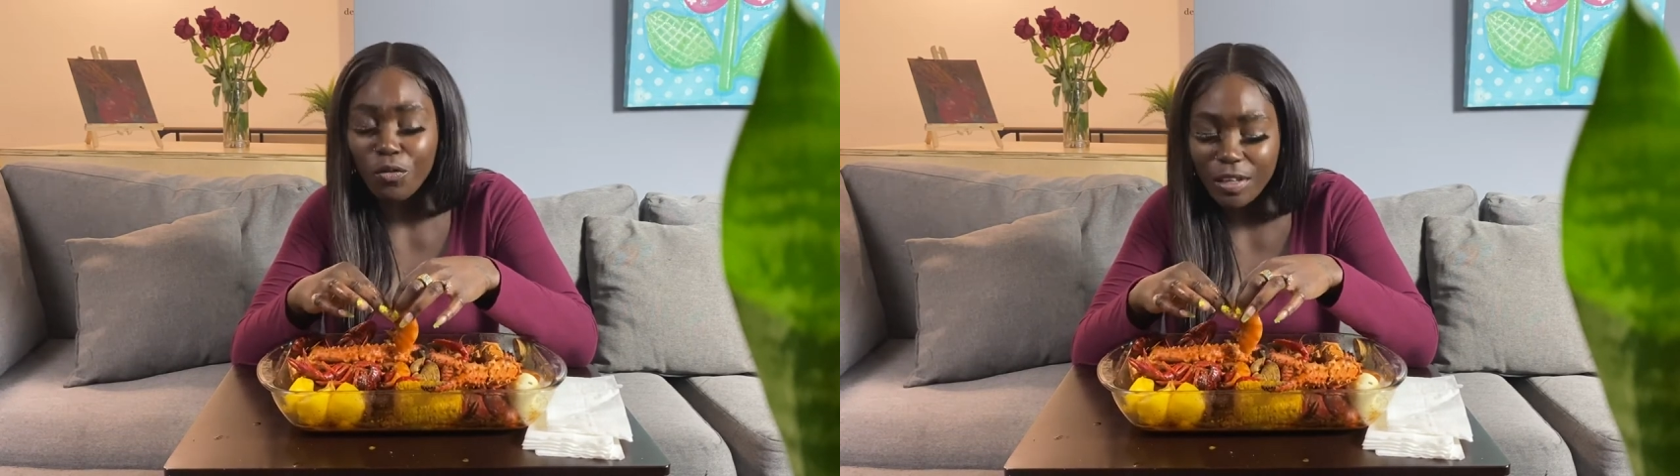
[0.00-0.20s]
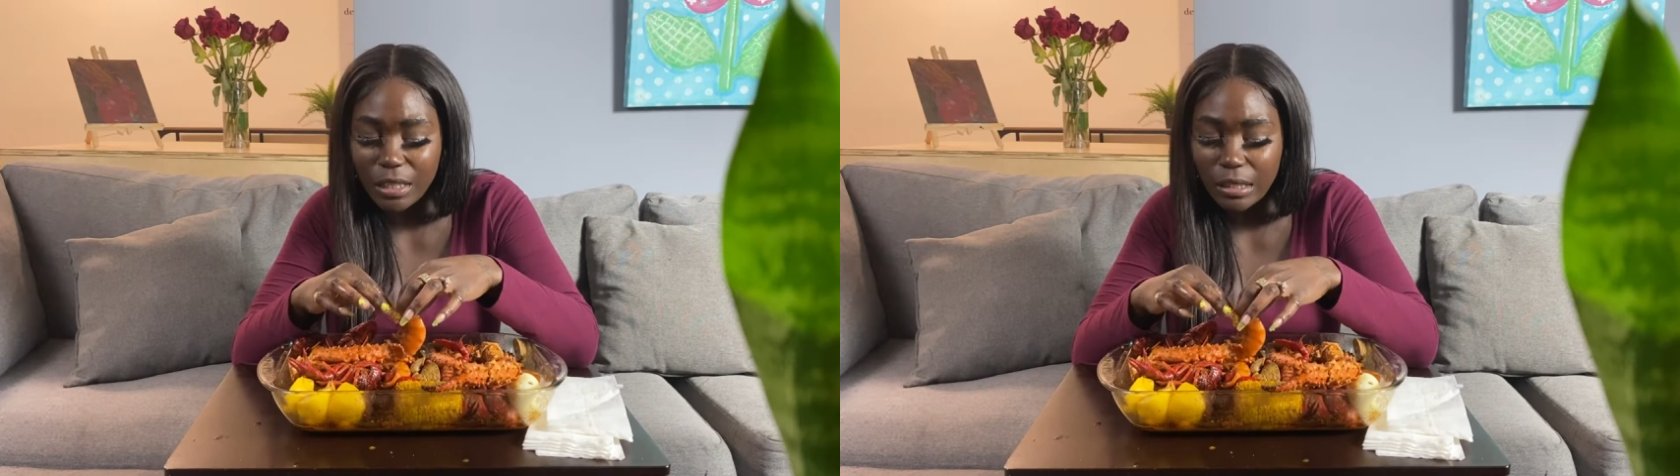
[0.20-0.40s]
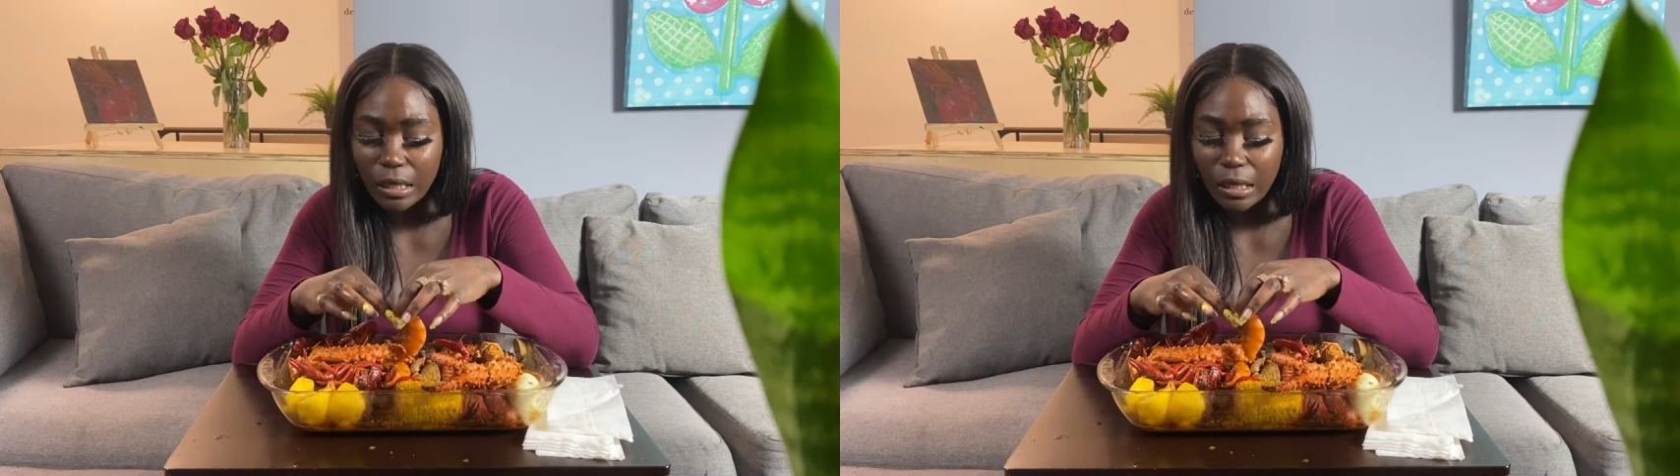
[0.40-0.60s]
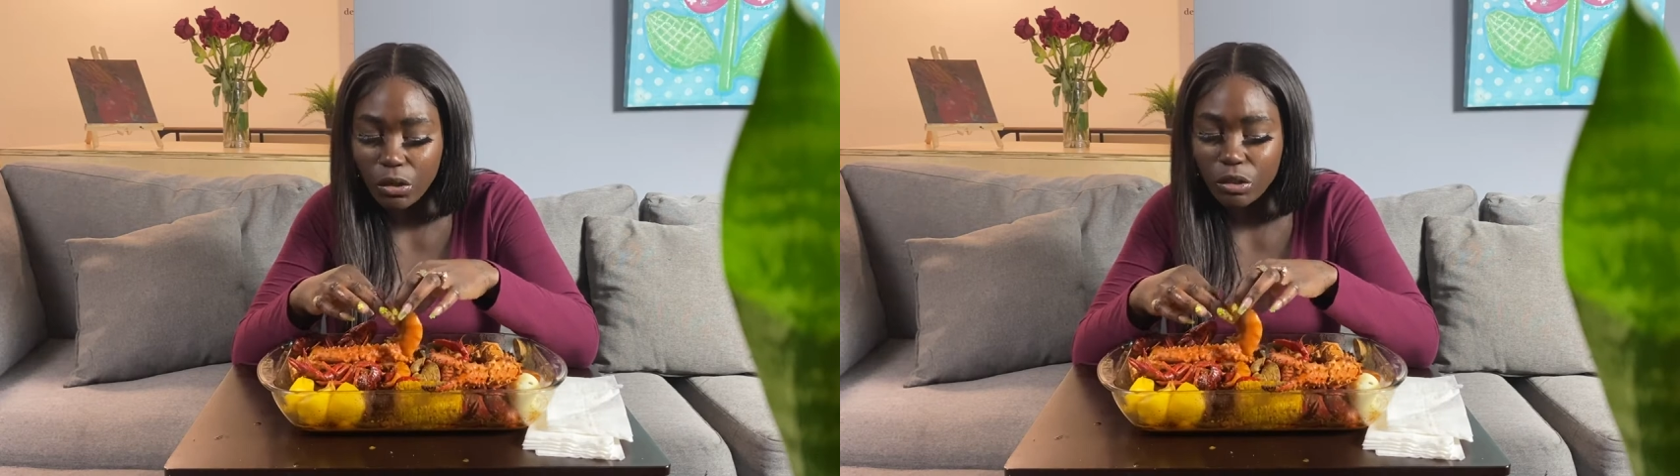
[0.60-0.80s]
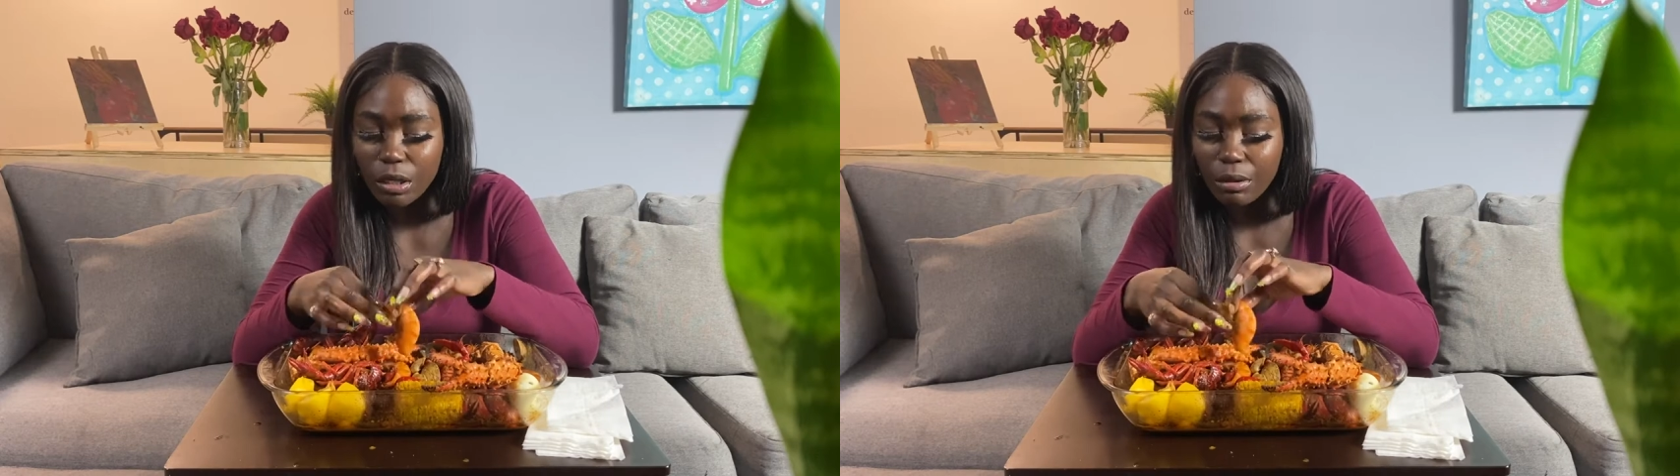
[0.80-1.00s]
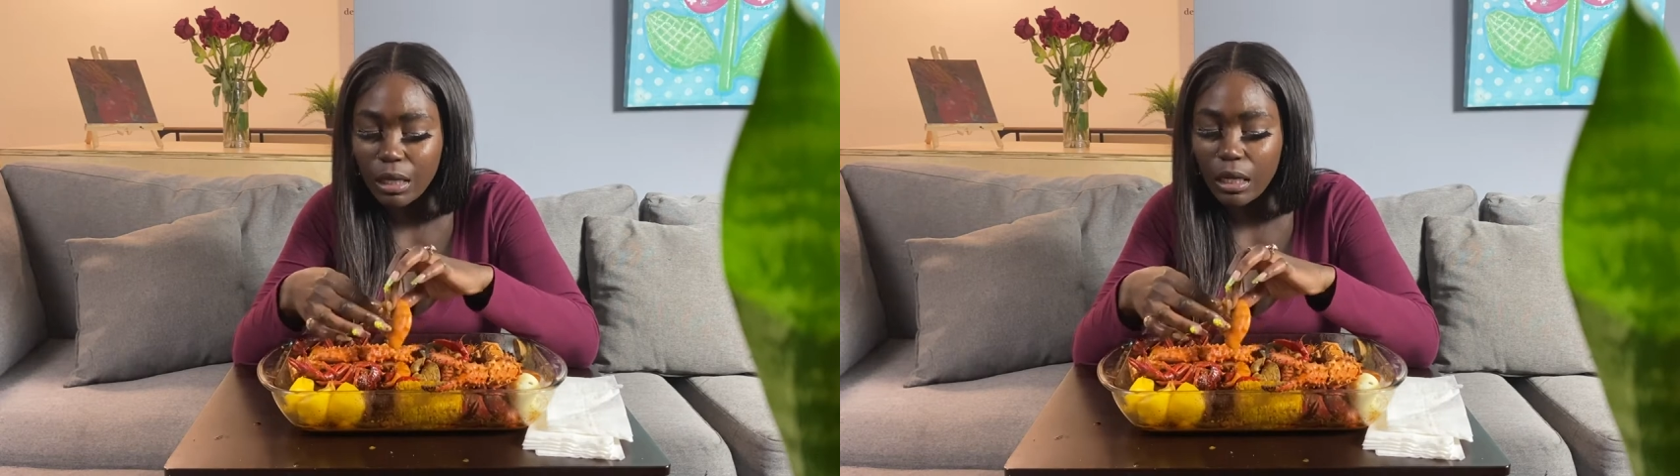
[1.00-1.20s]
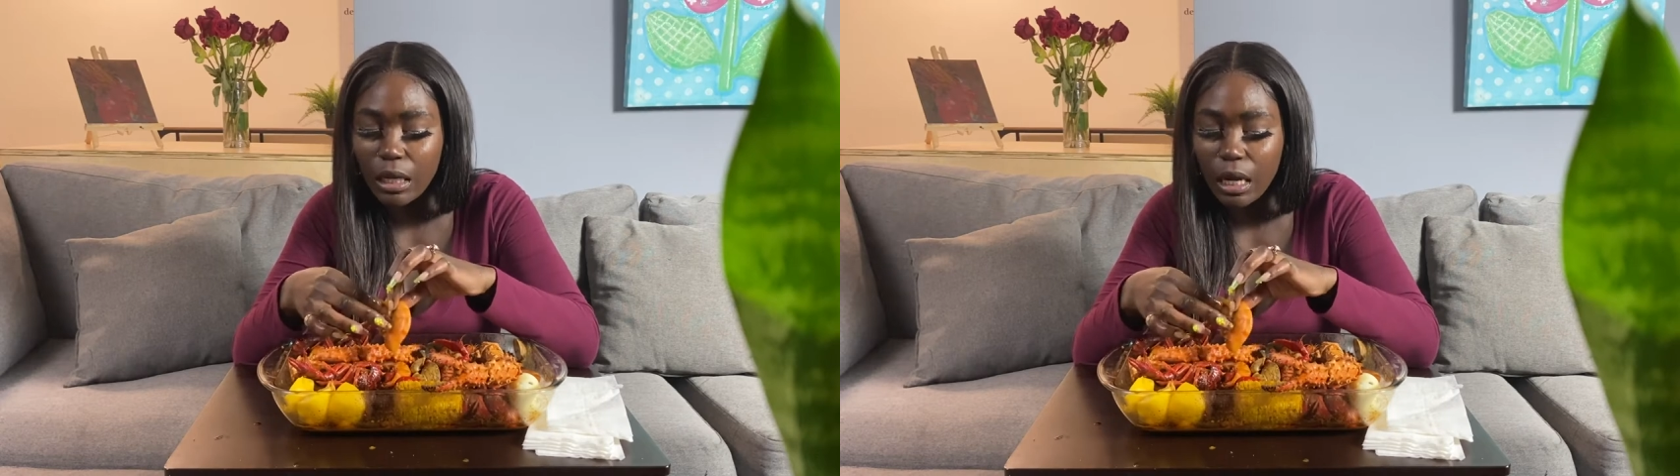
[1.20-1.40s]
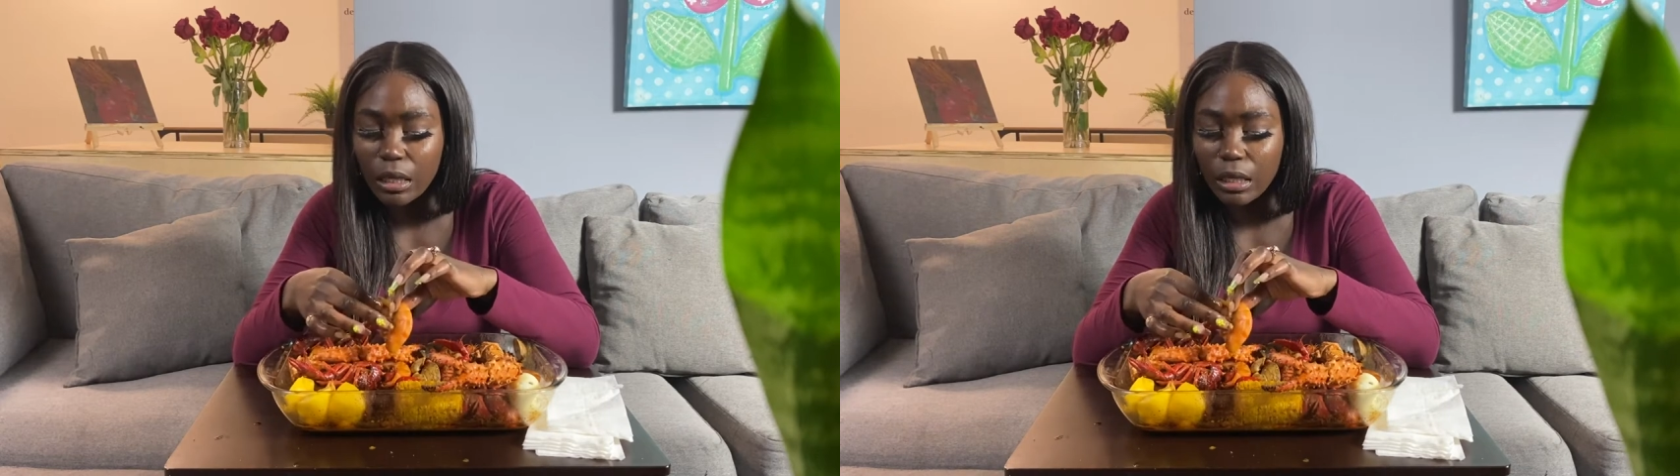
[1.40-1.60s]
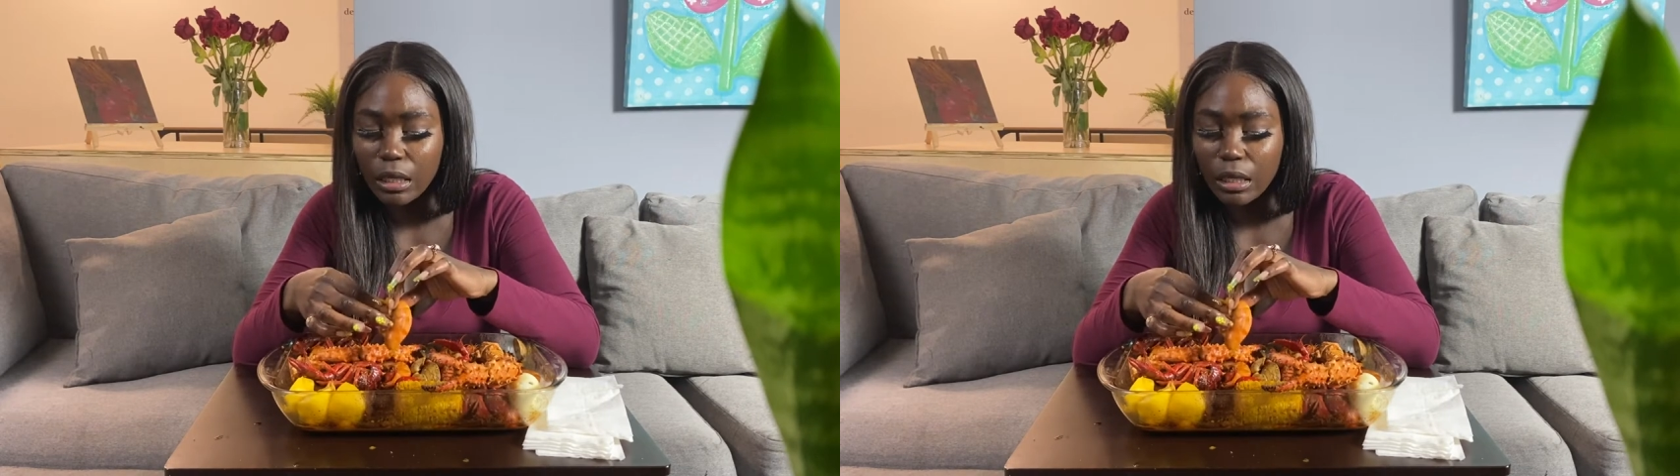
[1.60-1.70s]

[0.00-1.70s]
He said, or something, he had to